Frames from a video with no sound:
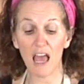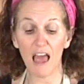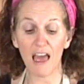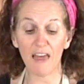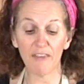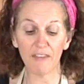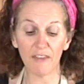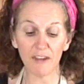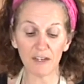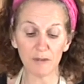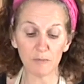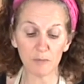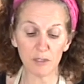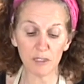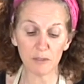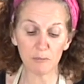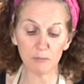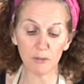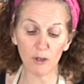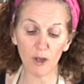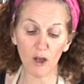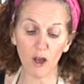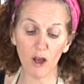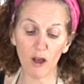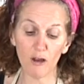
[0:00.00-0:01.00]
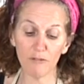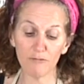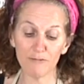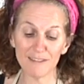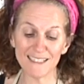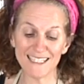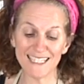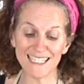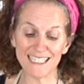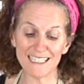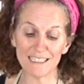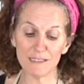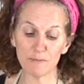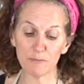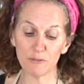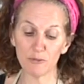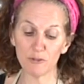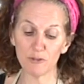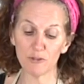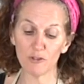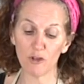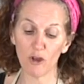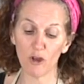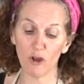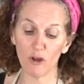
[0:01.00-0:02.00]
And then I'm going to put half a
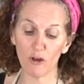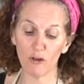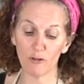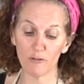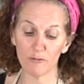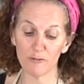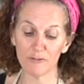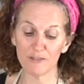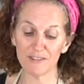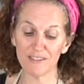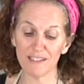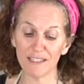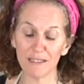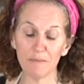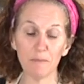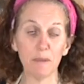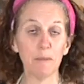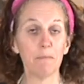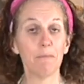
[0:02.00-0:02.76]
teaspoon of cinnamon